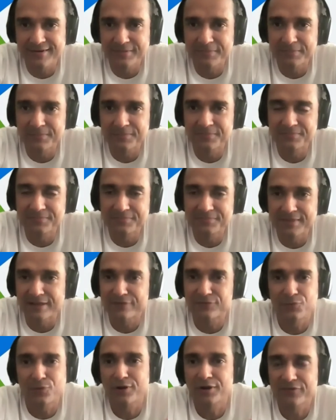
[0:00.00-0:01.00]
that's
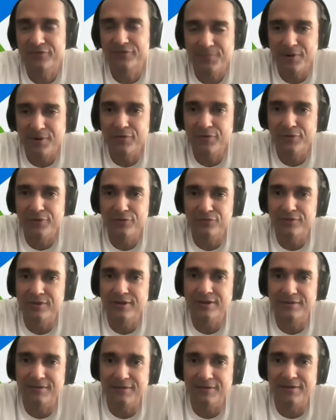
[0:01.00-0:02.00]
uh, that's what it
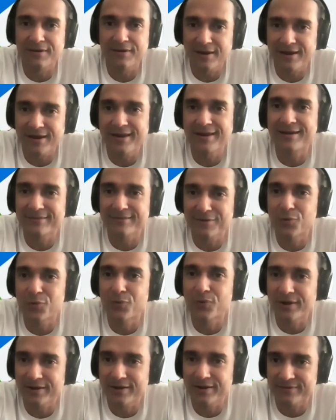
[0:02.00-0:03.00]
is about you know so there
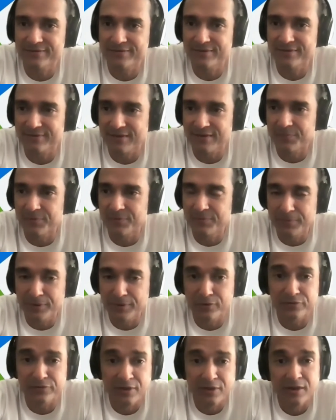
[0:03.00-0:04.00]
rarely does an overnight
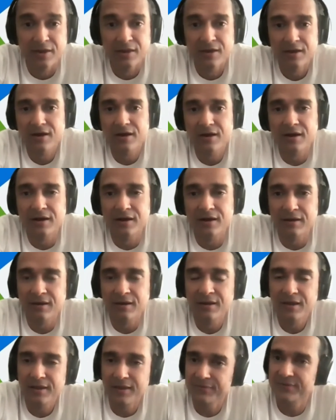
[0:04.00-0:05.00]
success happen because
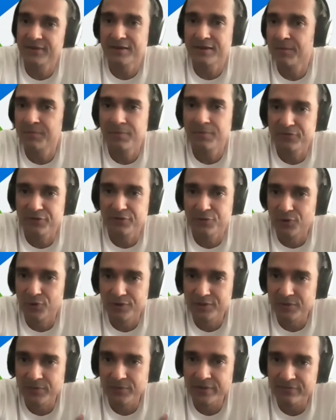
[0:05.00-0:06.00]

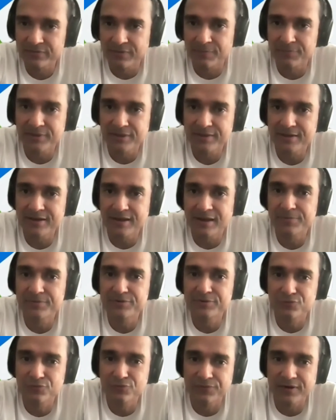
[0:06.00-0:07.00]
easy come easy go otherwise
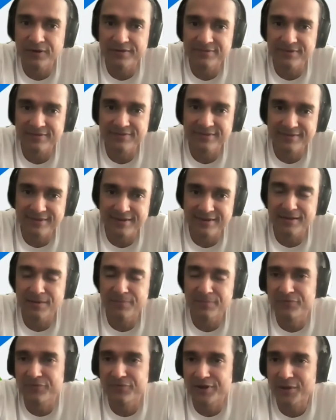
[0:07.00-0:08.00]
something that happens too
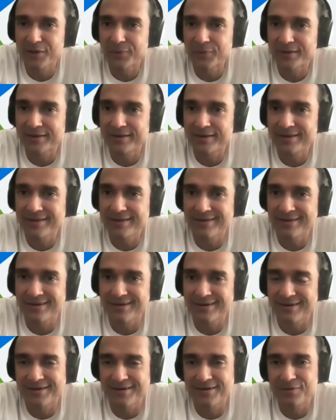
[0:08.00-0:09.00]
fast success that comes very
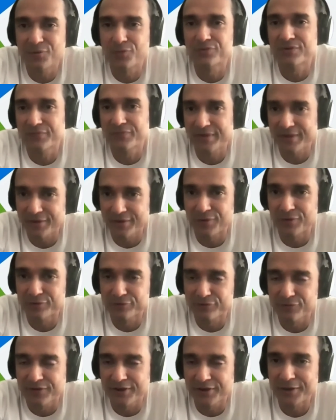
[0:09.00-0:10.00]
quickly goes
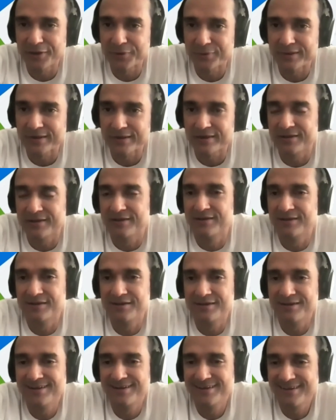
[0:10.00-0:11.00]
away also fairly quickly